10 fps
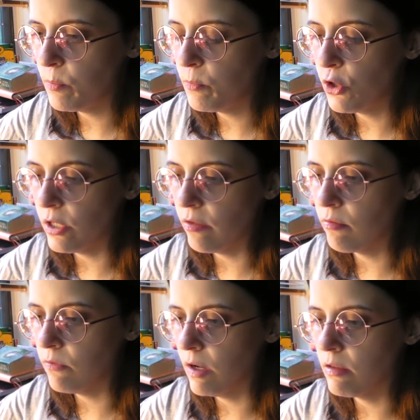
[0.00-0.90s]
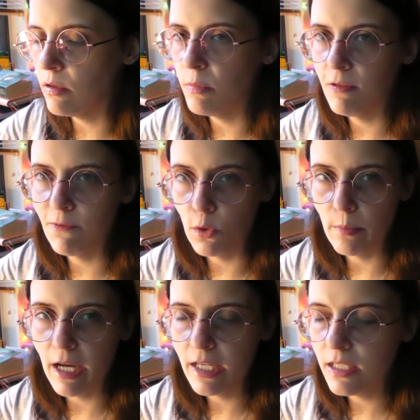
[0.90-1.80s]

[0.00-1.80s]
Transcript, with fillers: put it through Vellum and format